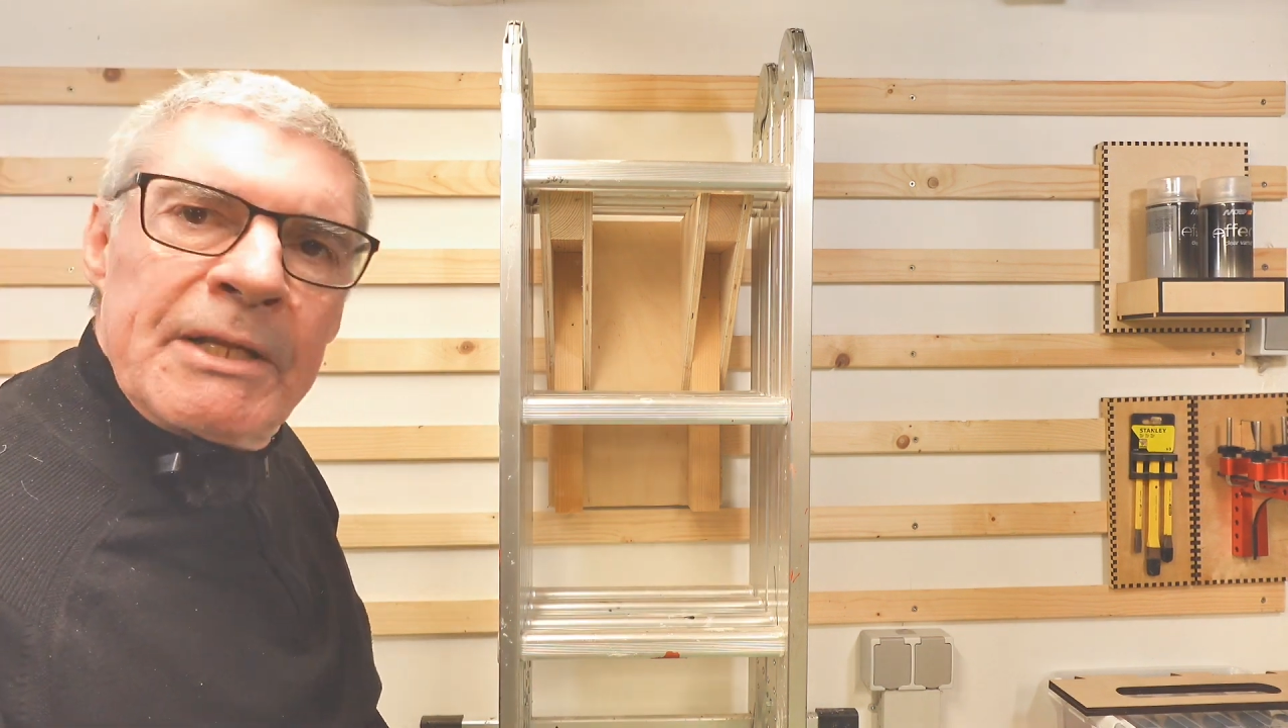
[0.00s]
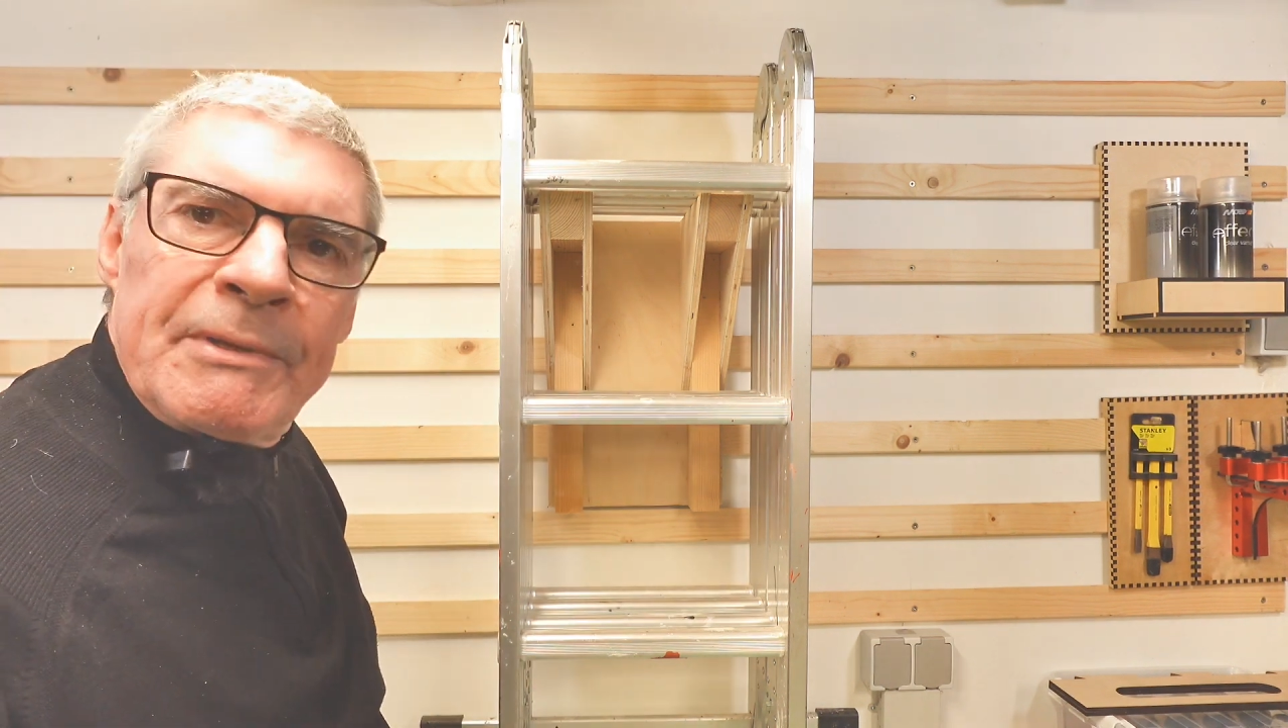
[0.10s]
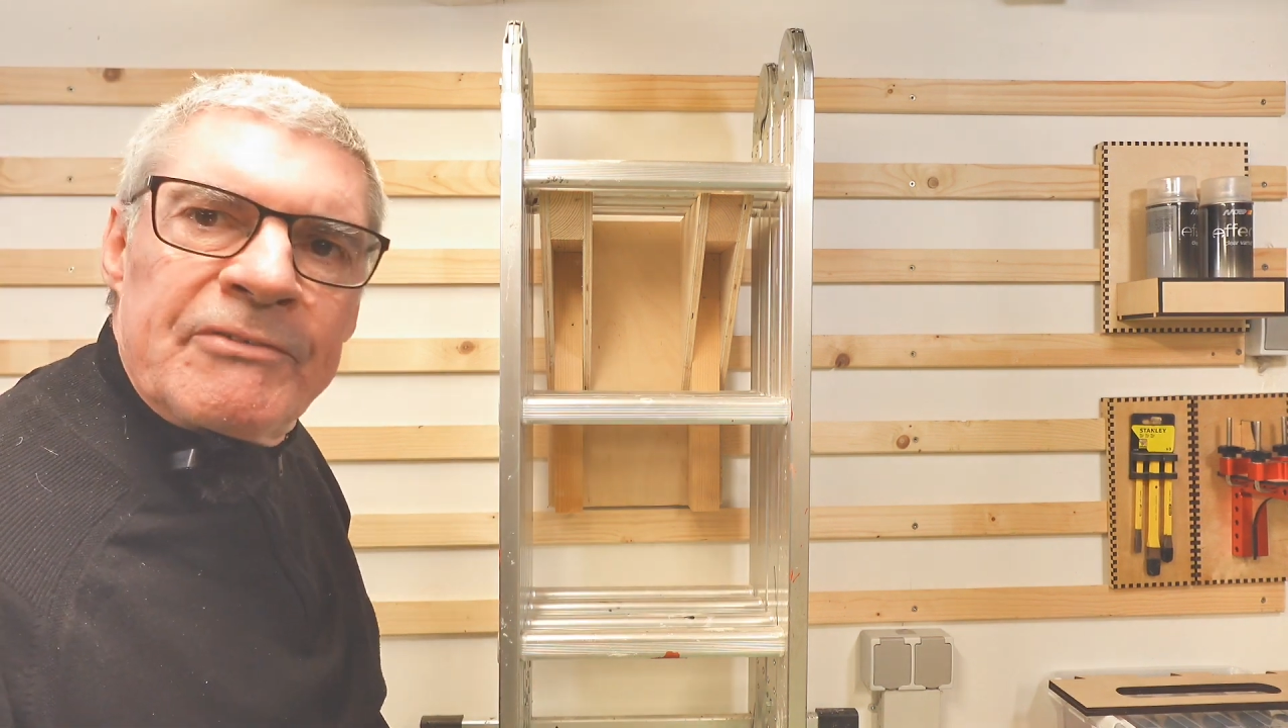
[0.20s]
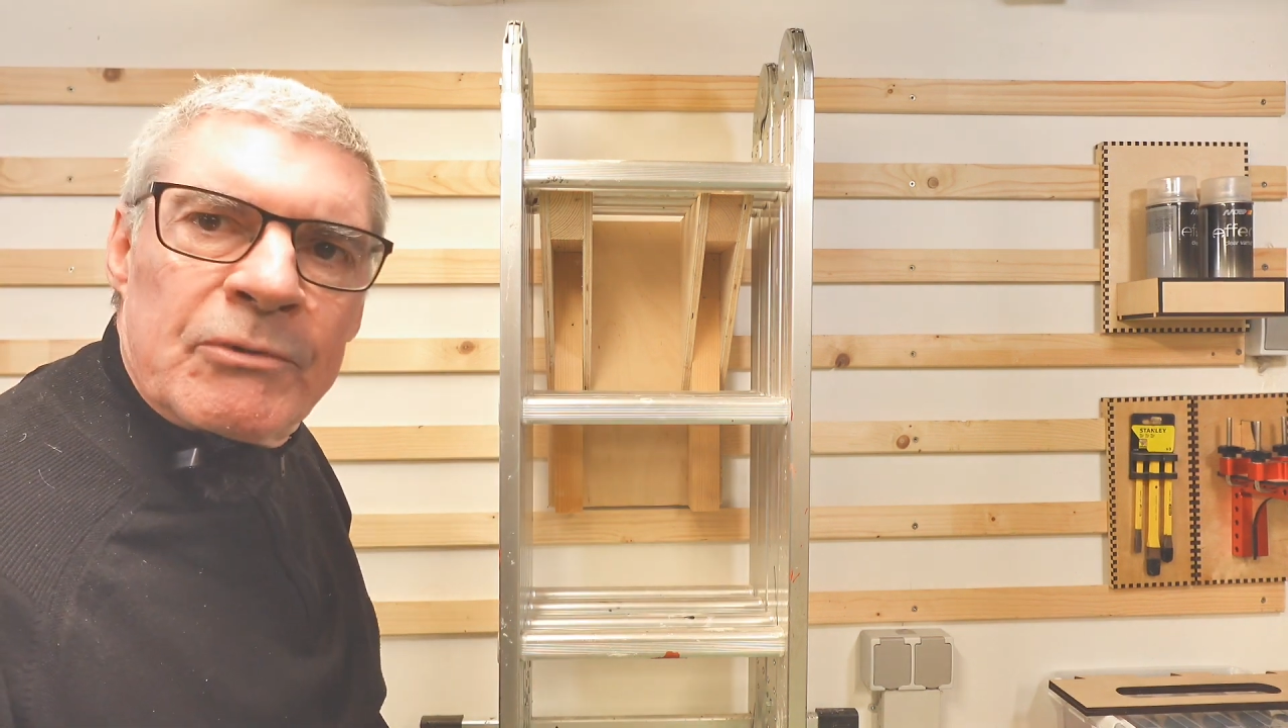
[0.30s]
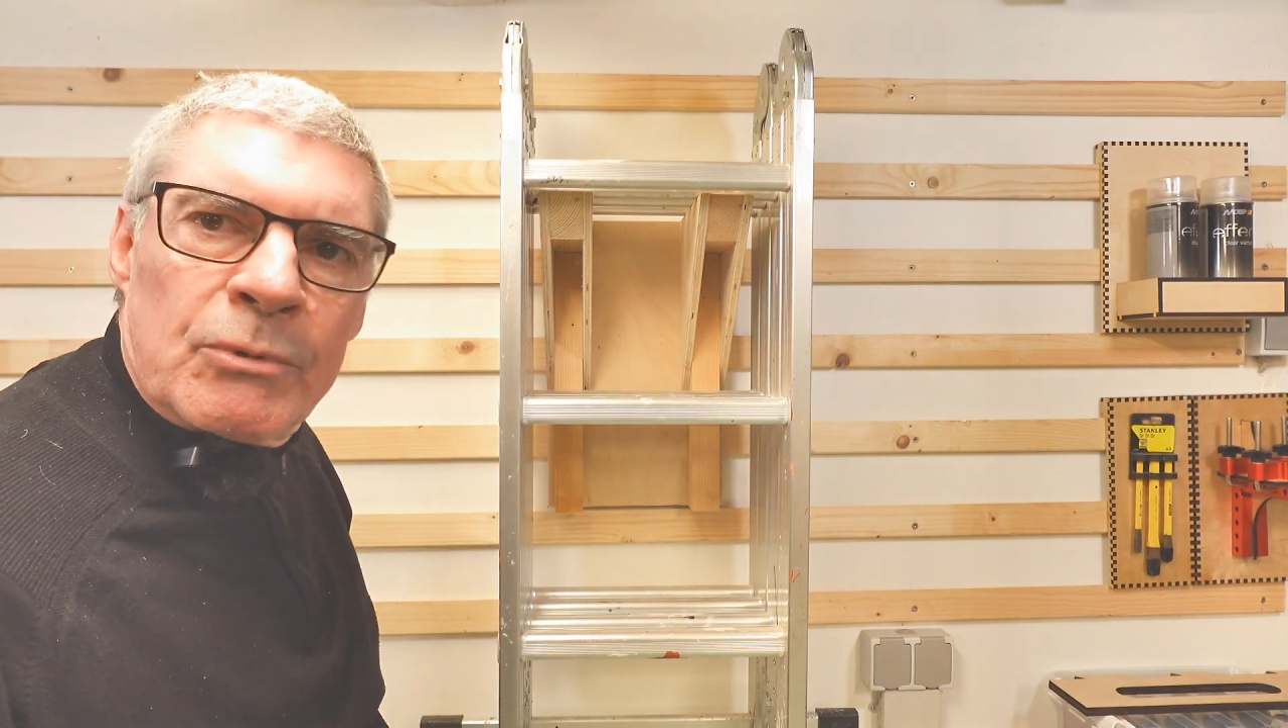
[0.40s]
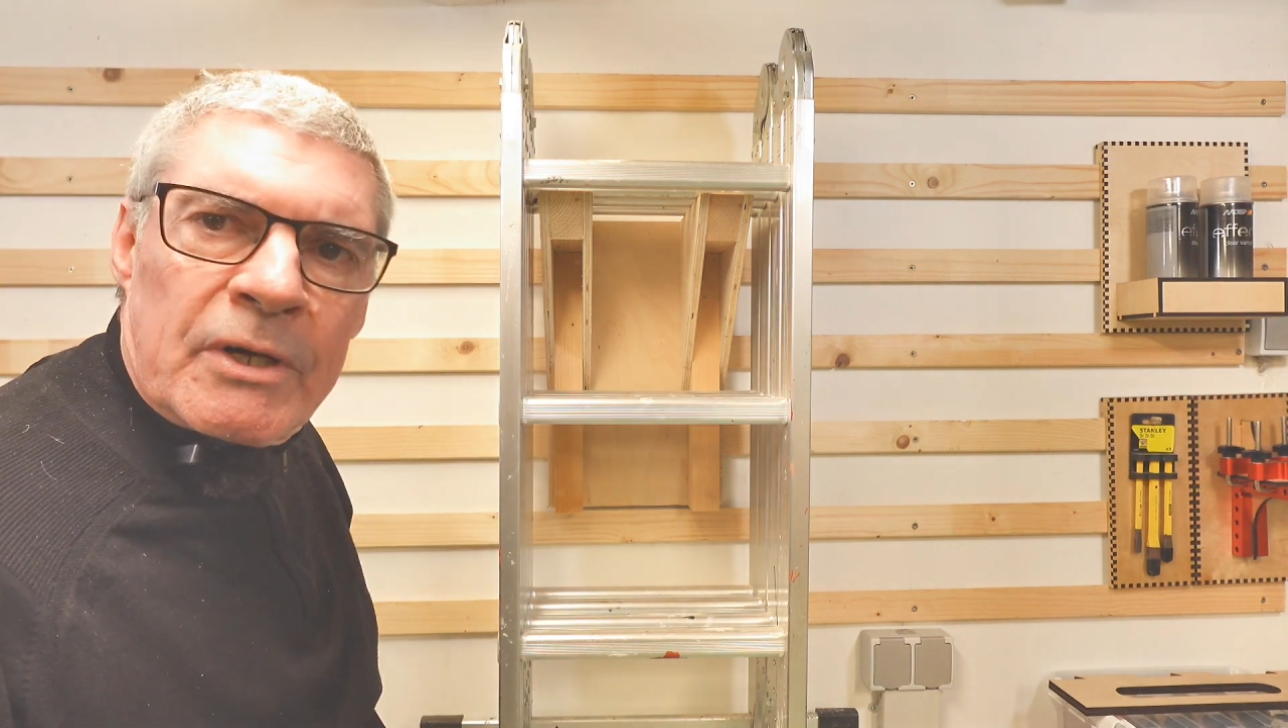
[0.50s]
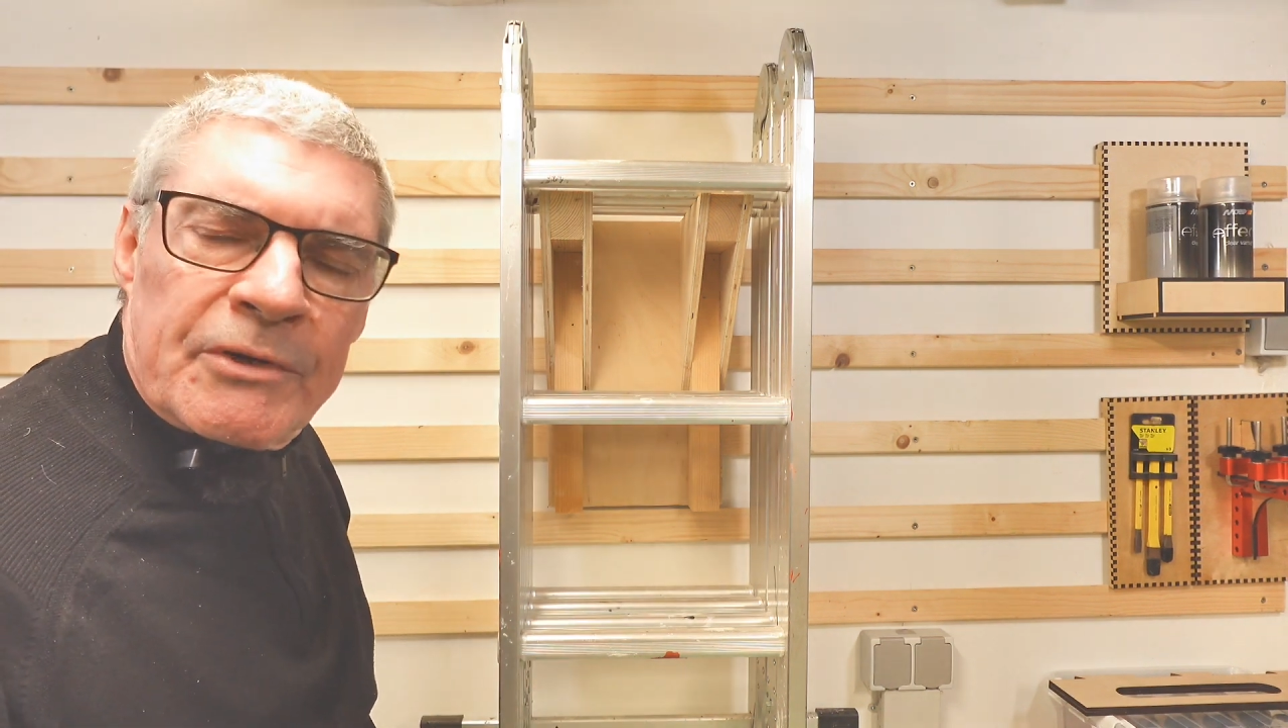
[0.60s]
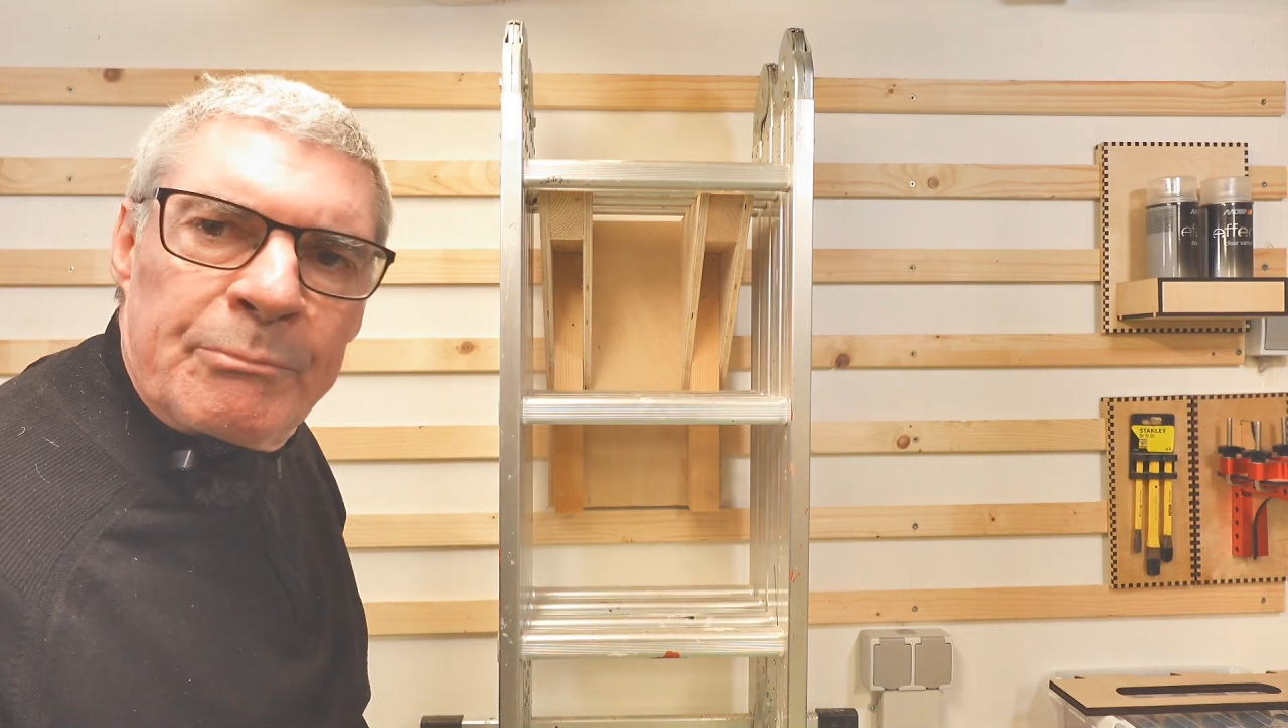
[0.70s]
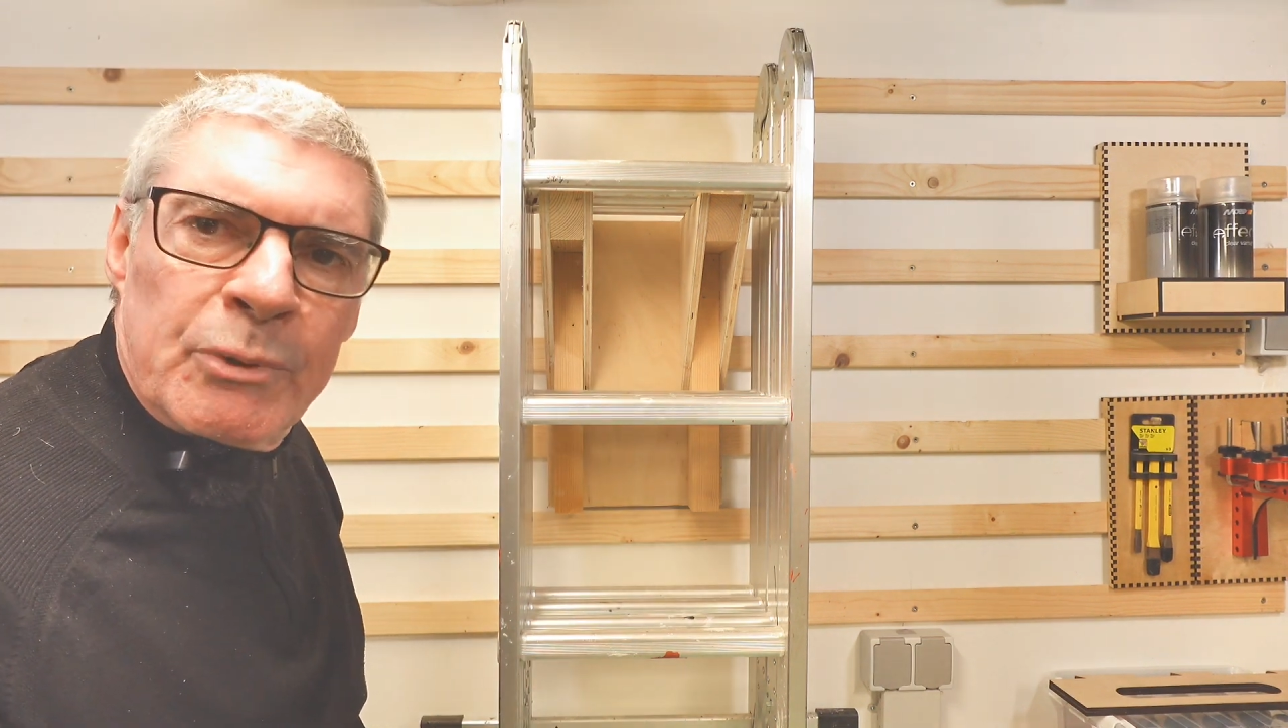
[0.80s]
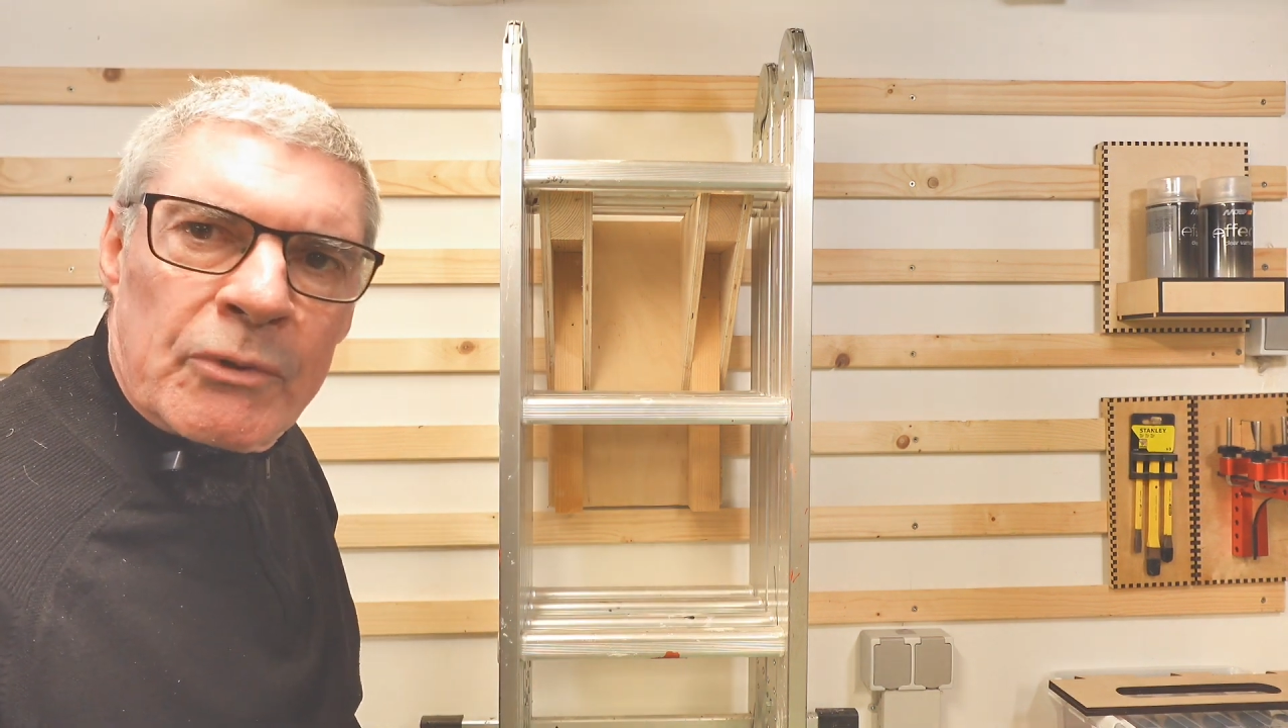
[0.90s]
limit to what I could